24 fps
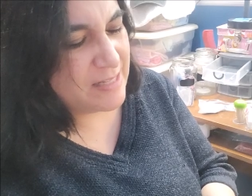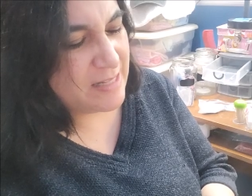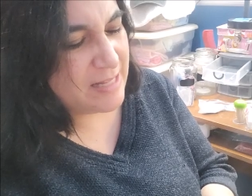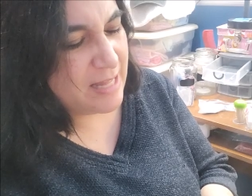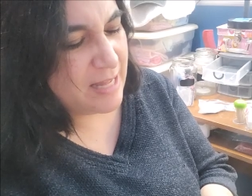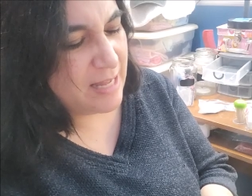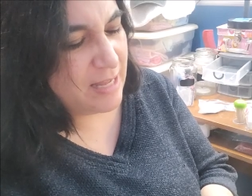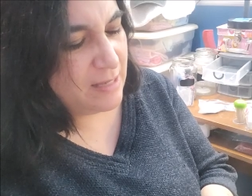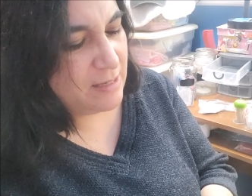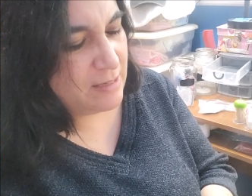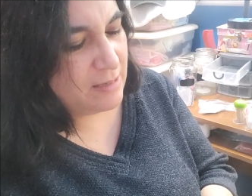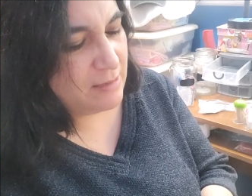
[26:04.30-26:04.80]

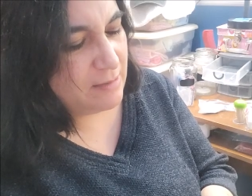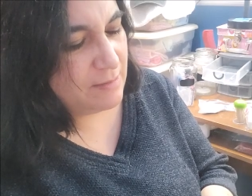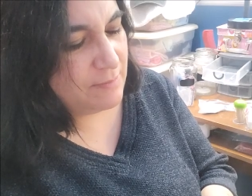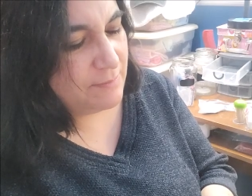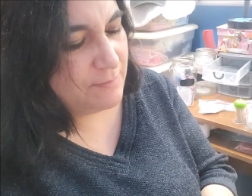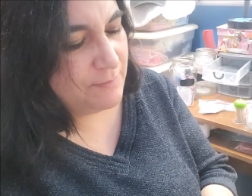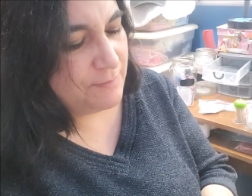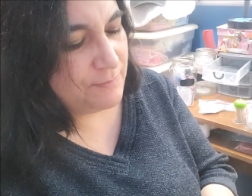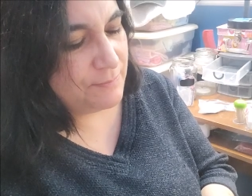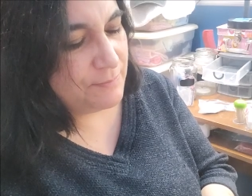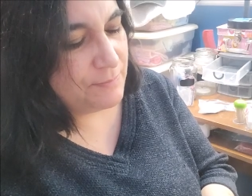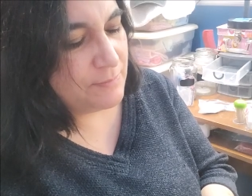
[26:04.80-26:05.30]
like
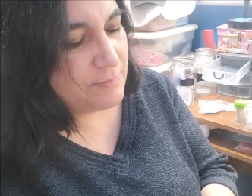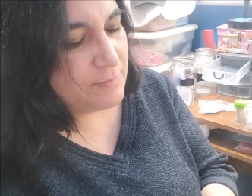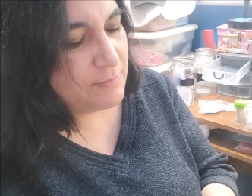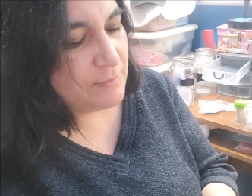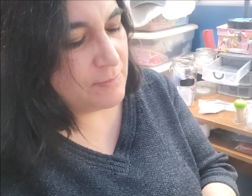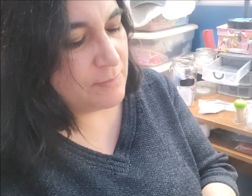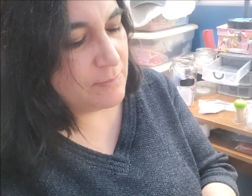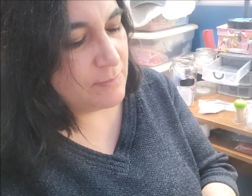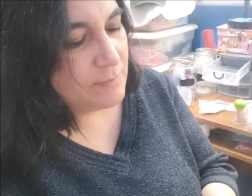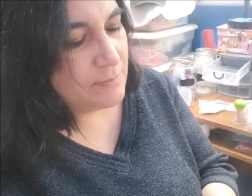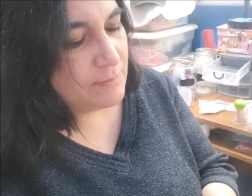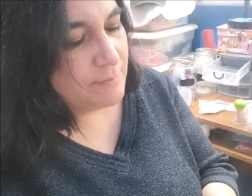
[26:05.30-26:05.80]

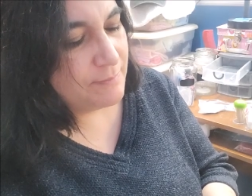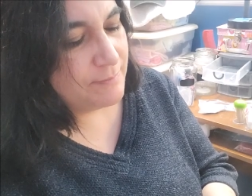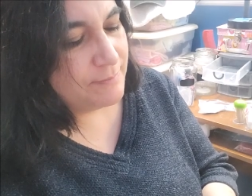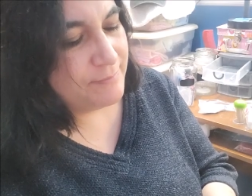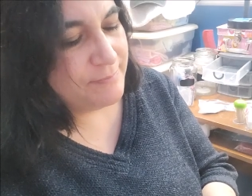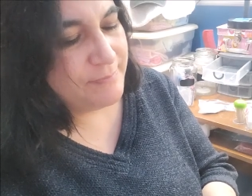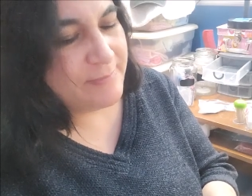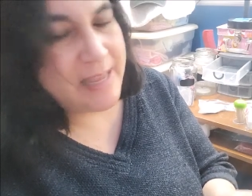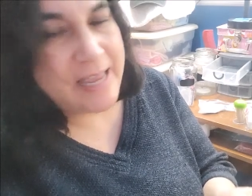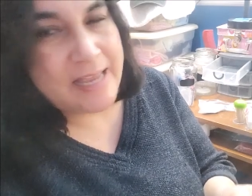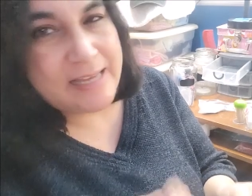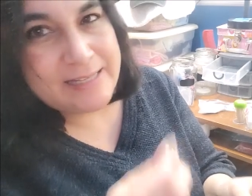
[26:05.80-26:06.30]

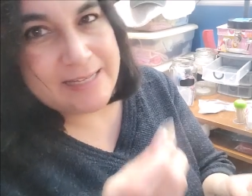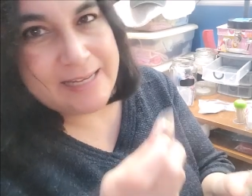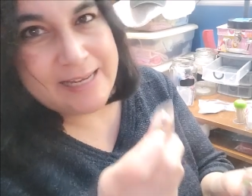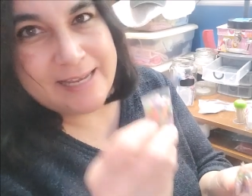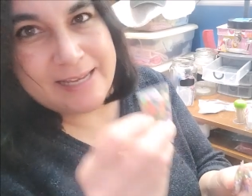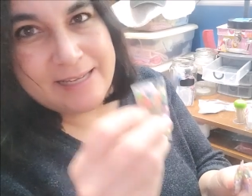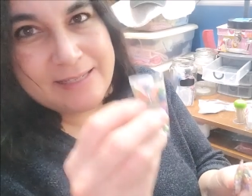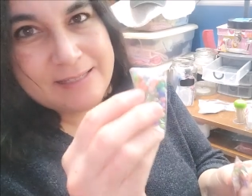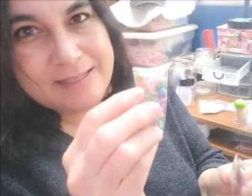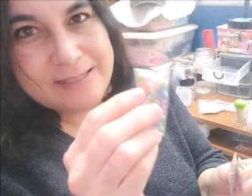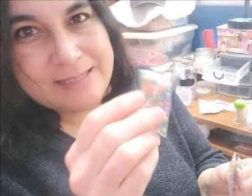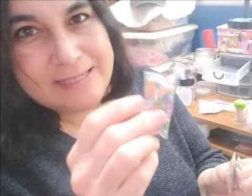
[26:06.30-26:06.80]

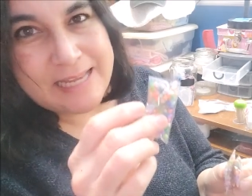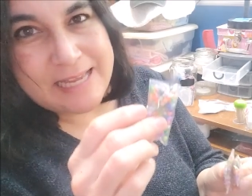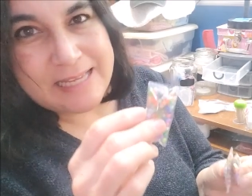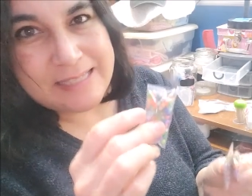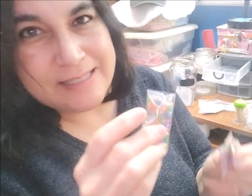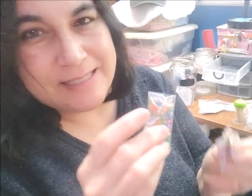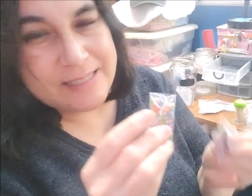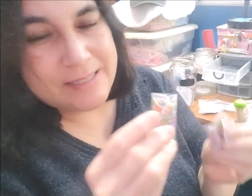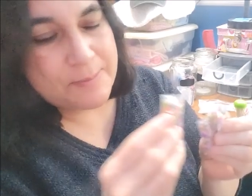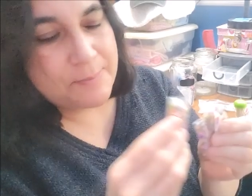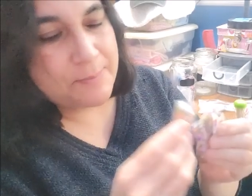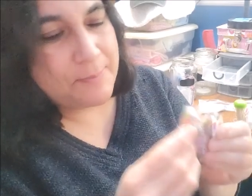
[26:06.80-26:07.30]
98
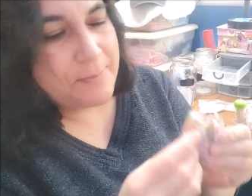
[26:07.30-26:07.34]
cents a